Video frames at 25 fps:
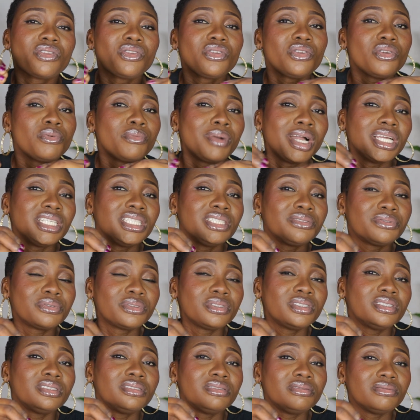you might
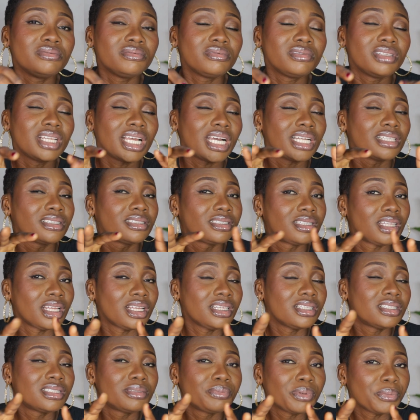even, there are
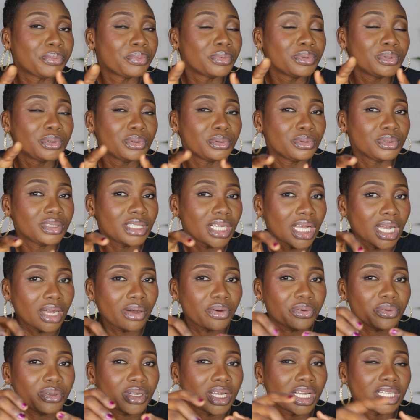things people do
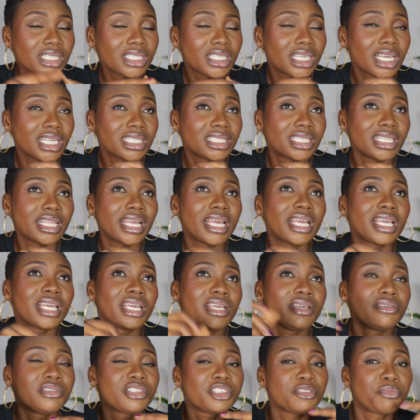now. You can get like
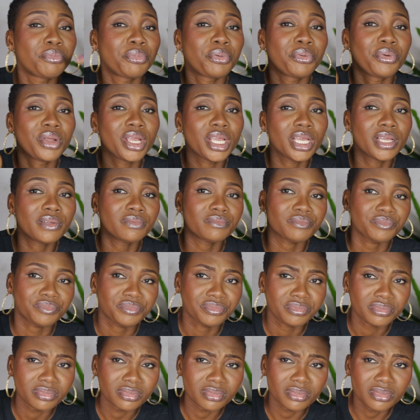a spray.
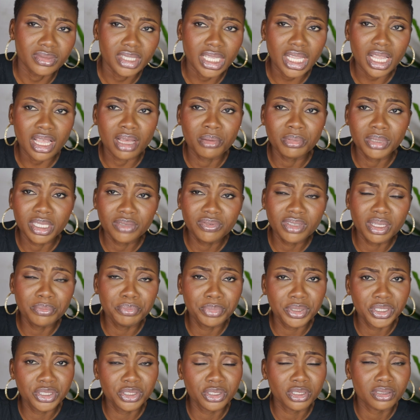I'm leaving a
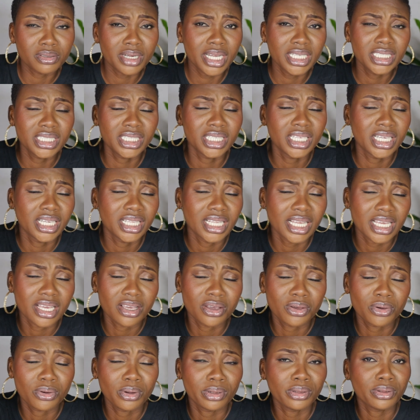picture right here, like
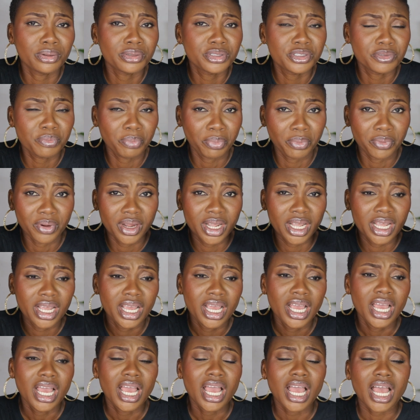a colored spray,
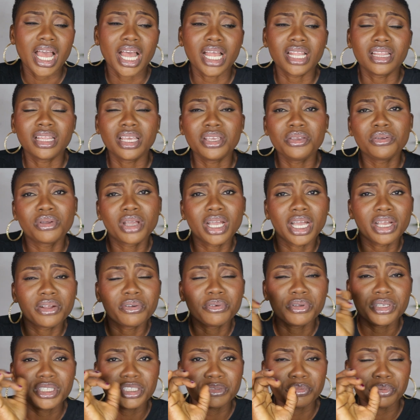and then you
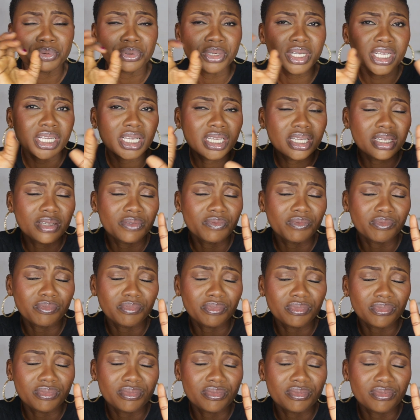can respray
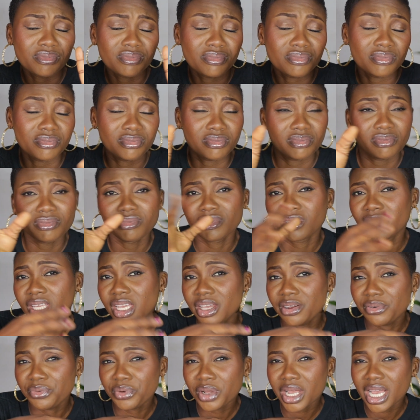
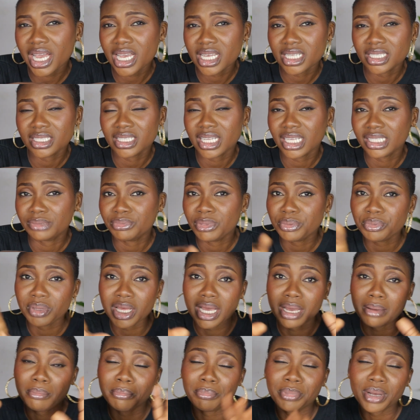areas that
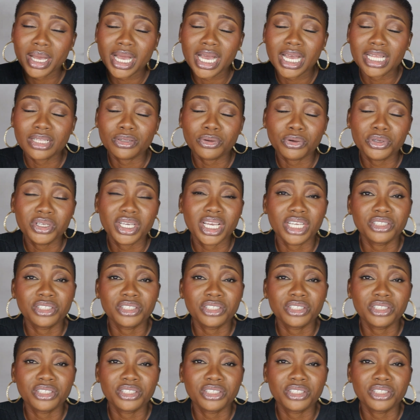maybe are bad, or you